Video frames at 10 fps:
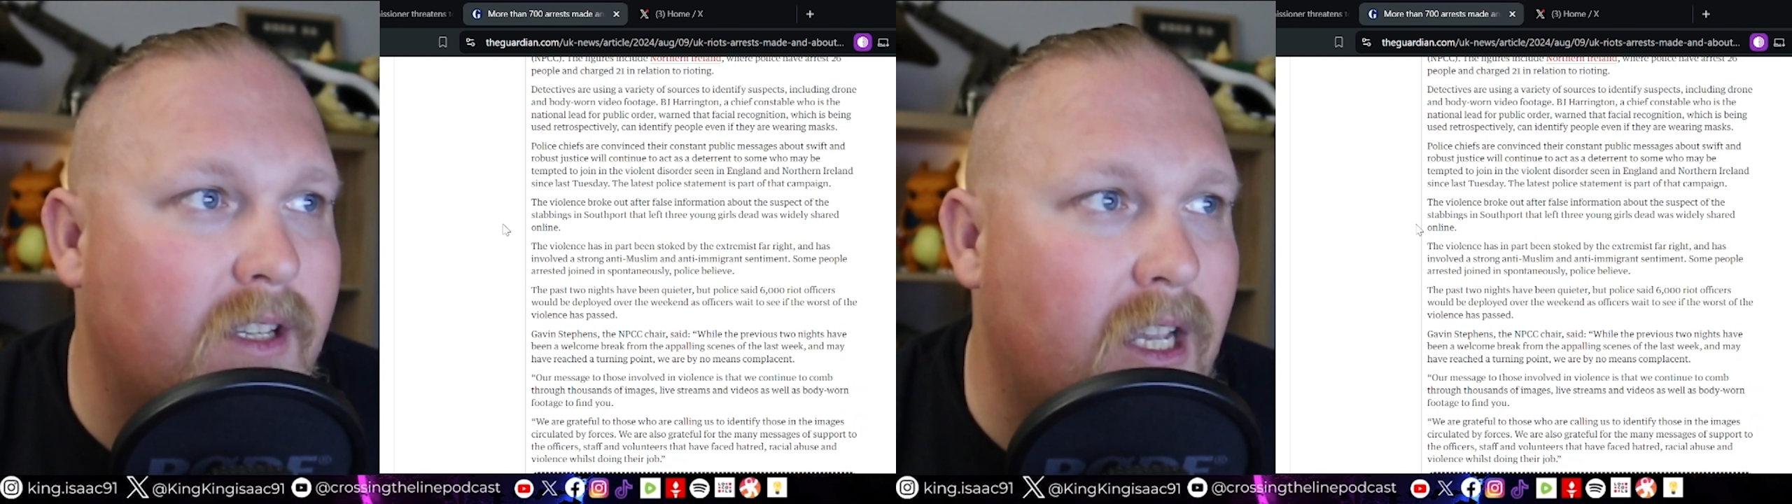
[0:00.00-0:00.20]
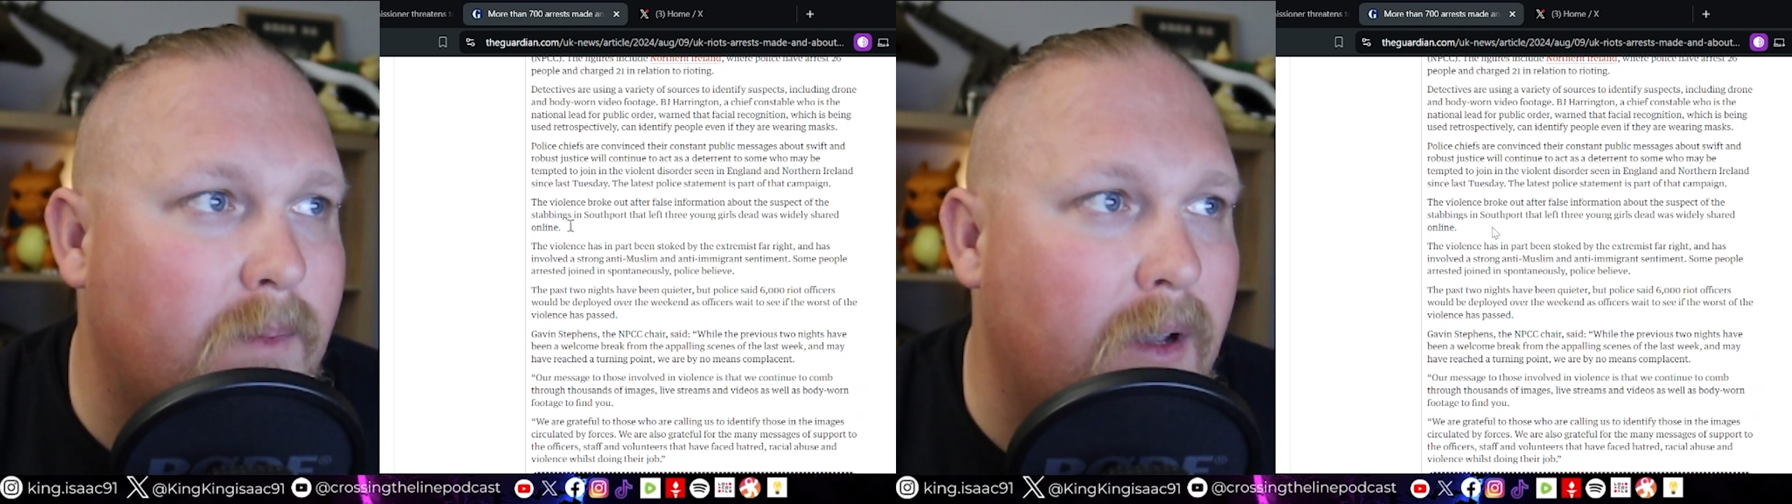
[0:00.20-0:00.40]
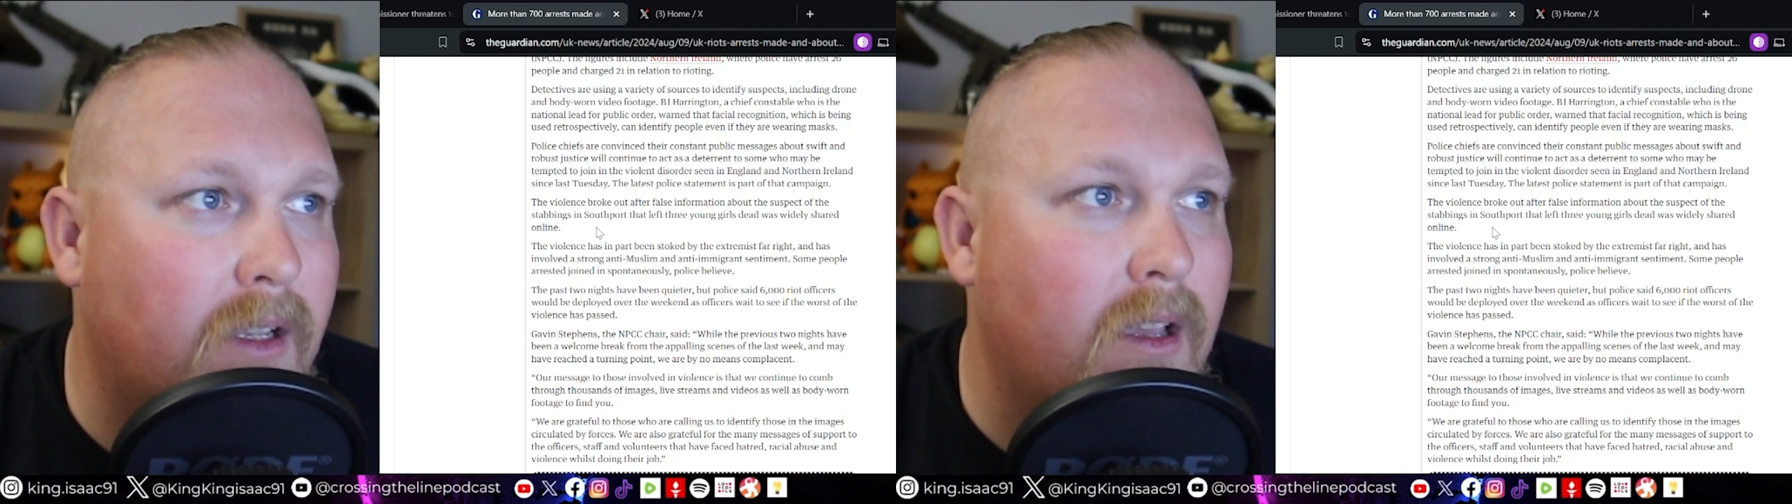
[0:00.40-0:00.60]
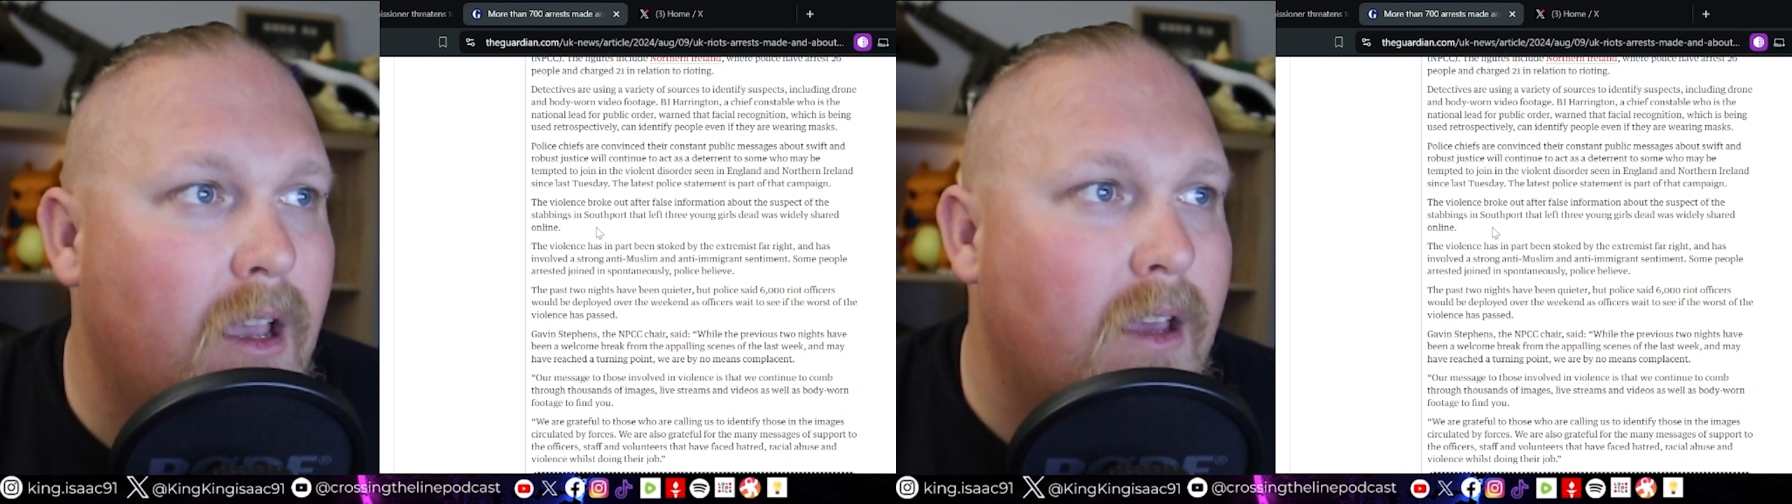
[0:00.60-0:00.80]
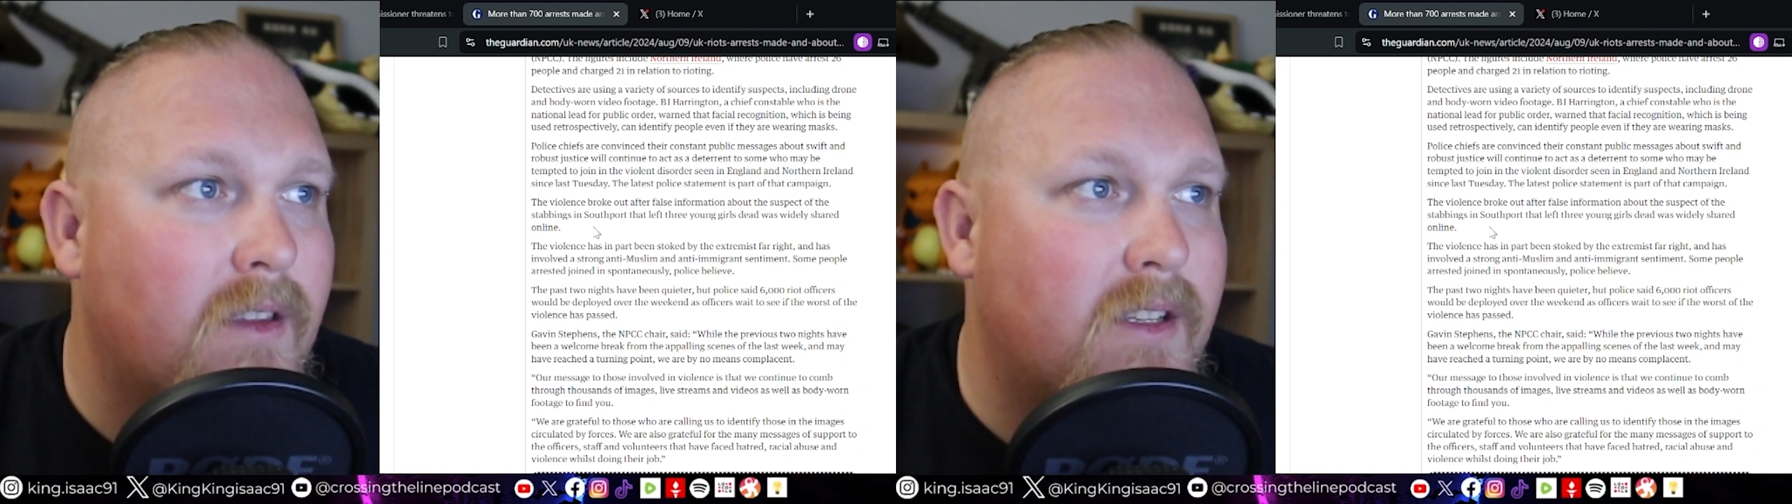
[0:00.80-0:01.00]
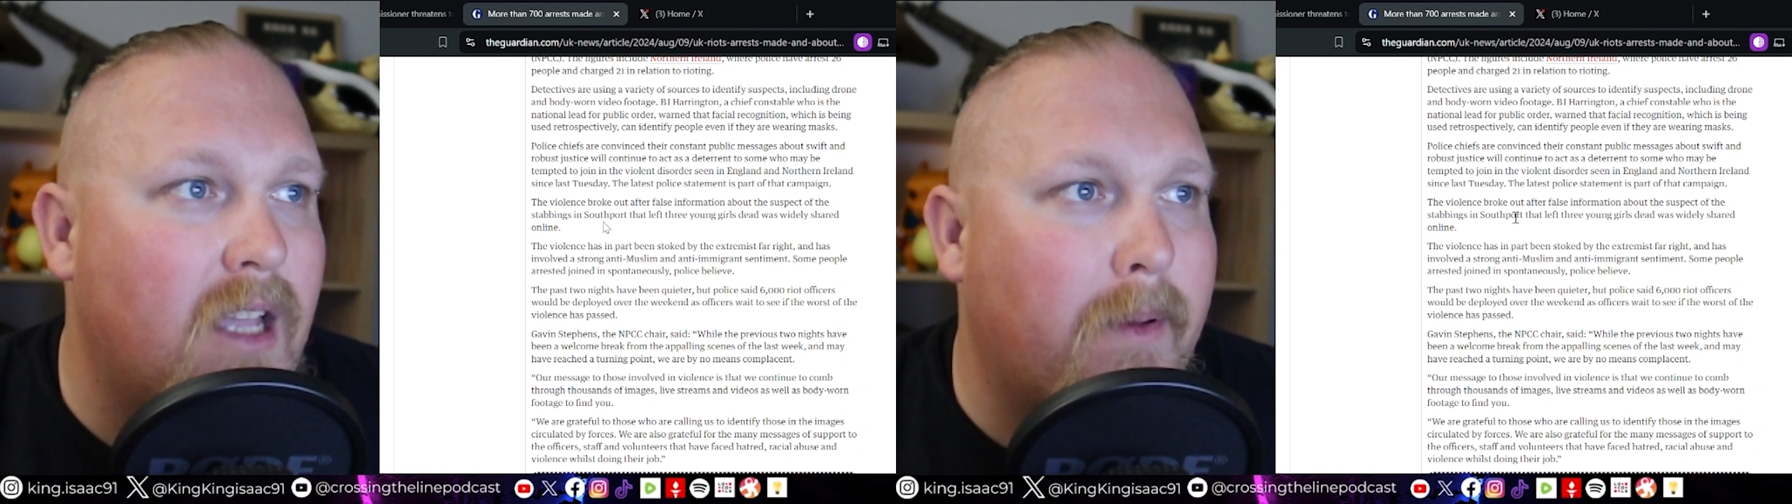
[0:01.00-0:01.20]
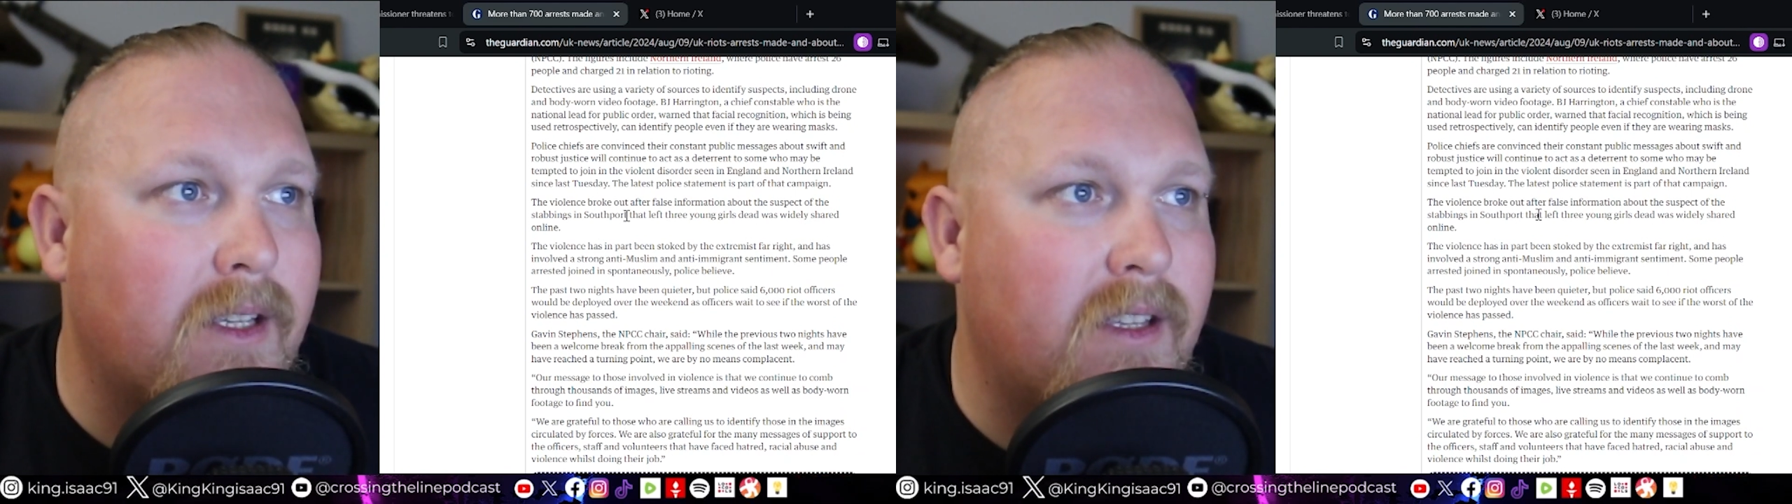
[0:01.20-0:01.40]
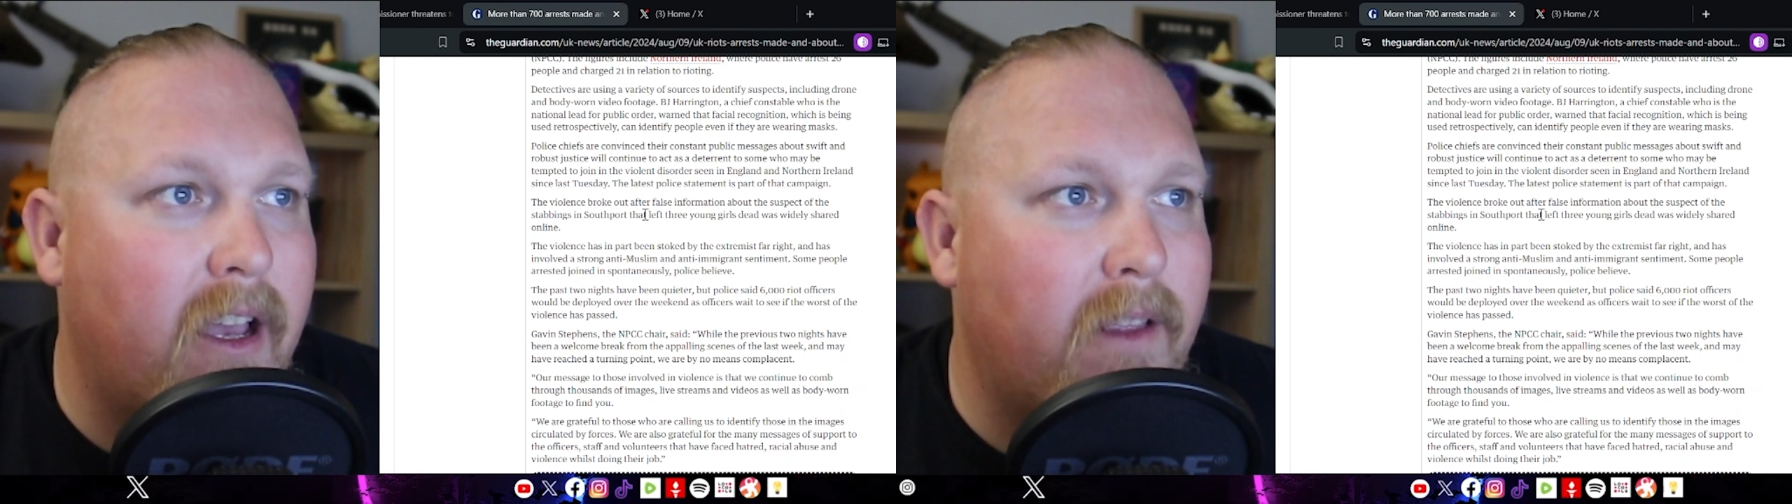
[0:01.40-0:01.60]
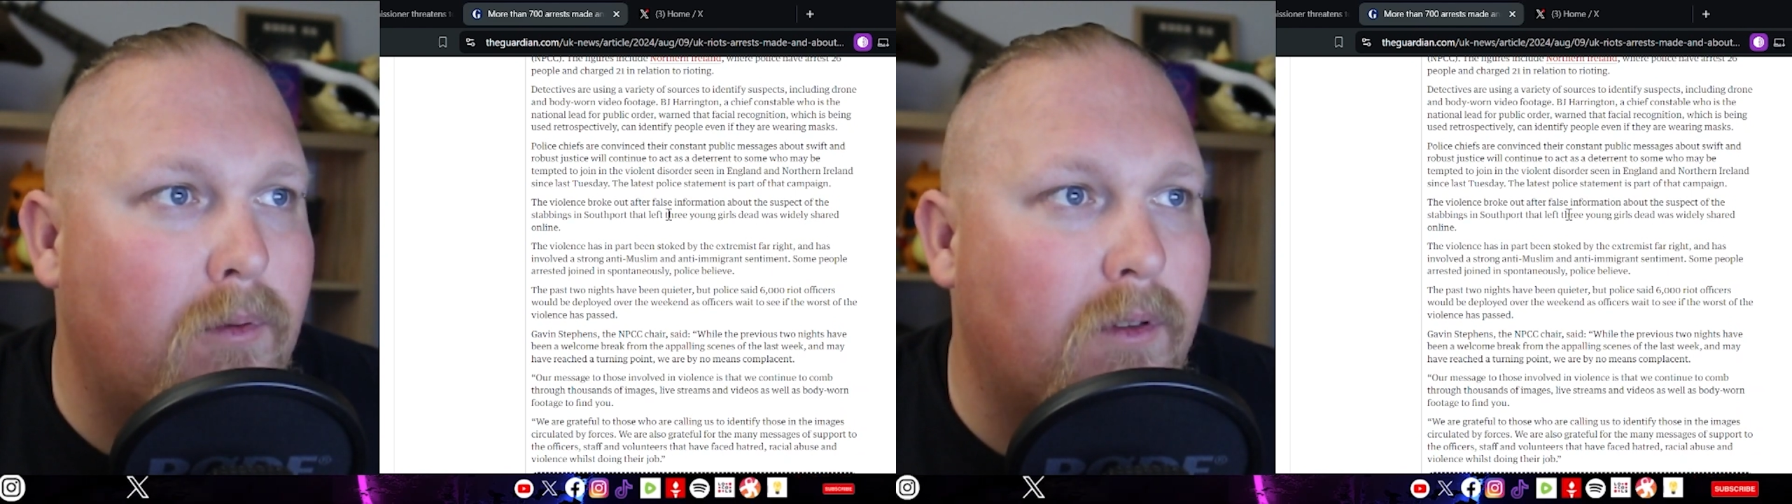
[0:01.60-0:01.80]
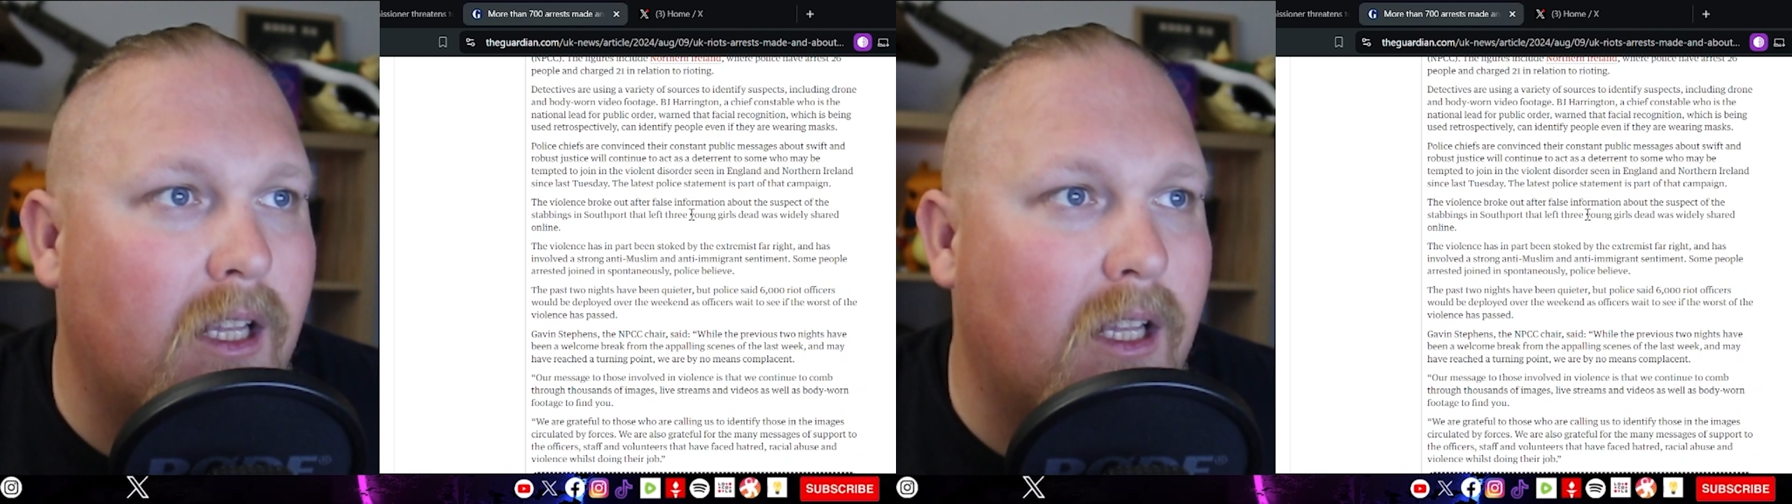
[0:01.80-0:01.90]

the suspect, the stabbing in Southport.